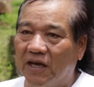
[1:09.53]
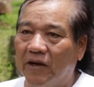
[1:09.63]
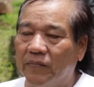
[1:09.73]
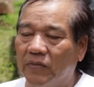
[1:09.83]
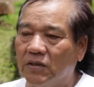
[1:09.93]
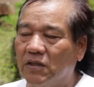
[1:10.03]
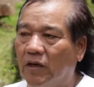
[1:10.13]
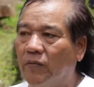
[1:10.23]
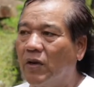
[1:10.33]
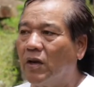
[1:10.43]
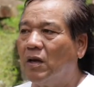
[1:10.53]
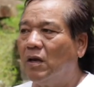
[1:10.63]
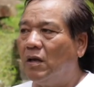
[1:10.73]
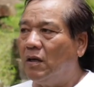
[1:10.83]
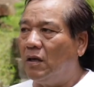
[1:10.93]
Um, but um,
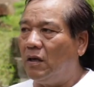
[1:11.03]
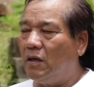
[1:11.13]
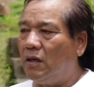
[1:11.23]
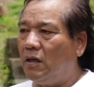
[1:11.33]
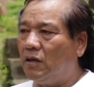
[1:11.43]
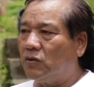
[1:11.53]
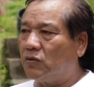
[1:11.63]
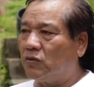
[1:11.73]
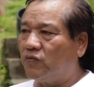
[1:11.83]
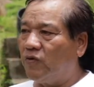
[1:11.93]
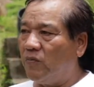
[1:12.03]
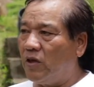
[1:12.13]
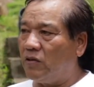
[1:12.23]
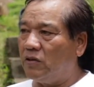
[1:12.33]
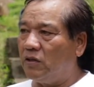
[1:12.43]
it, for
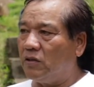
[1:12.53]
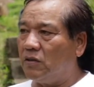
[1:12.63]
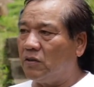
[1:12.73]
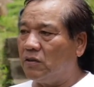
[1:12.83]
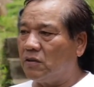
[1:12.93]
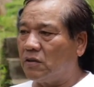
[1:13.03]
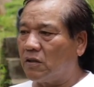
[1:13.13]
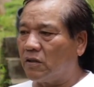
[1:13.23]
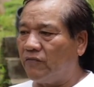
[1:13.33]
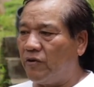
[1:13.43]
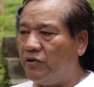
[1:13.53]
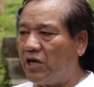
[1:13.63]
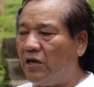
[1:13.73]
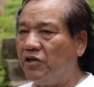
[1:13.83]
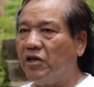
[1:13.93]
me, it, it, it, was very
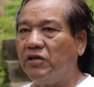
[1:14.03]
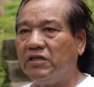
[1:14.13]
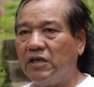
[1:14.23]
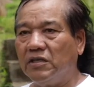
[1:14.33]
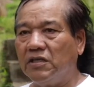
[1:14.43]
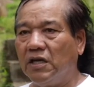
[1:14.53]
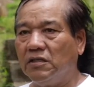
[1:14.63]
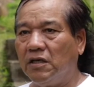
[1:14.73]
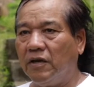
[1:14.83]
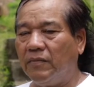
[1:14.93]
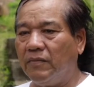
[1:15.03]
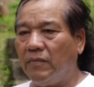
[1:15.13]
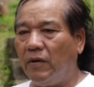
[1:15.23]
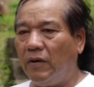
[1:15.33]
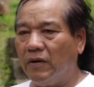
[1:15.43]
challenging in the sense that,
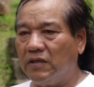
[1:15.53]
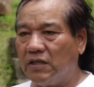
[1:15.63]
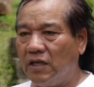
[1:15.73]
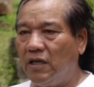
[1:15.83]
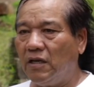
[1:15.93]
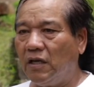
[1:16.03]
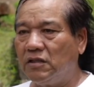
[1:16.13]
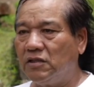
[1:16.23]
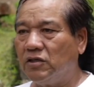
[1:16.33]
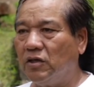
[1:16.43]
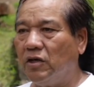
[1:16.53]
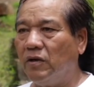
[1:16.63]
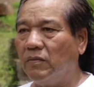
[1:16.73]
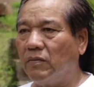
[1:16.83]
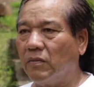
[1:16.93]
um, honestly, that
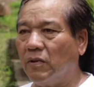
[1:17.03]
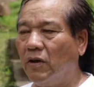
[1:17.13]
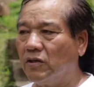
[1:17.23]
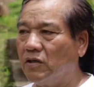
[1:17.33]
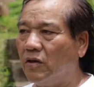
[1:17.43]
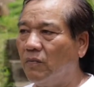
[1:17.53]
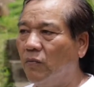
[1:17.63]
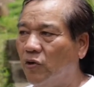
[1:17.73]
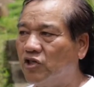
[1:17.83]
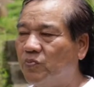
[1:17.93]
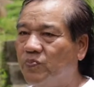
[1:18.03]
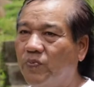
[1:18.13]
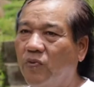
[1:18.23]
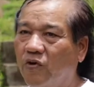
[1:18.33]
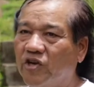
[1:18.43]
um, not much
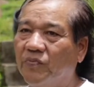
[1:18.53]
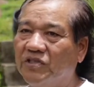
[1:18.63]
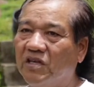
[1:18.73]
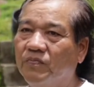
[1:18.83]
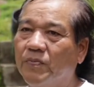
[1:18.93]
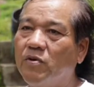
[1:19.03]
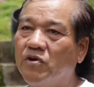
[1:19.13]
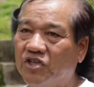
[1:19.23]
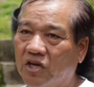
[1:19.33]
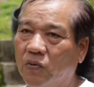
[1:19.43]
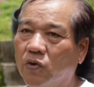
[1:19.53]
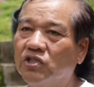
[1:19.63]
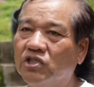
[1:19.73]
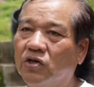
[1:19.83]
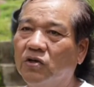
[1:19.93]
100% preparation
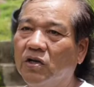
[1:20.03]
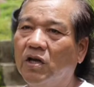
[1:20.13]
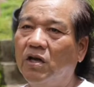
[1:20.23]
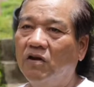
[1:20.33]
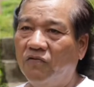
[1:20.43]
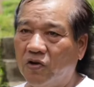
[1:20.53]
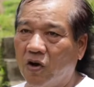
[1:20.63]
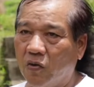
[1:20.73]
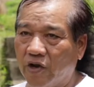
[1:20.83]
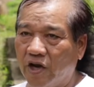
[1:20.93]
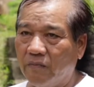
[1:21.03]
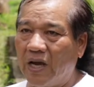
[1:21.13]
was done for the hurricane.